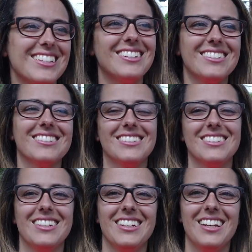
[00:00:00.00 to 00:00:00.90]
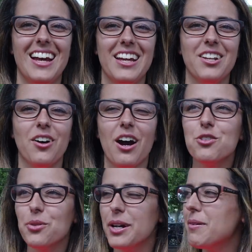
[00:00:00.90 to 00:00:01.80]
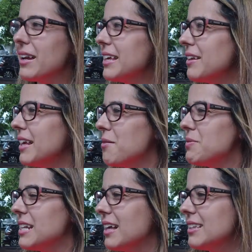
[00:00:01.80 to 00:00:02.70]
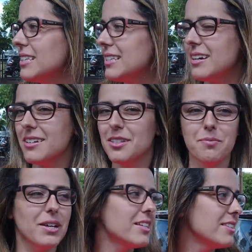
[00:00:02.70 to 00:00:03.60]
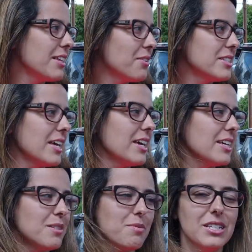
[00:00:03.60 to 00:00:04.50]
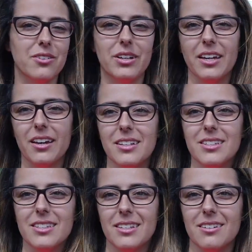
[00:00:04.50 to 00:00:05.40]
So I know I was worried about him getting up and down the stairs, but they were saying he's been doing good.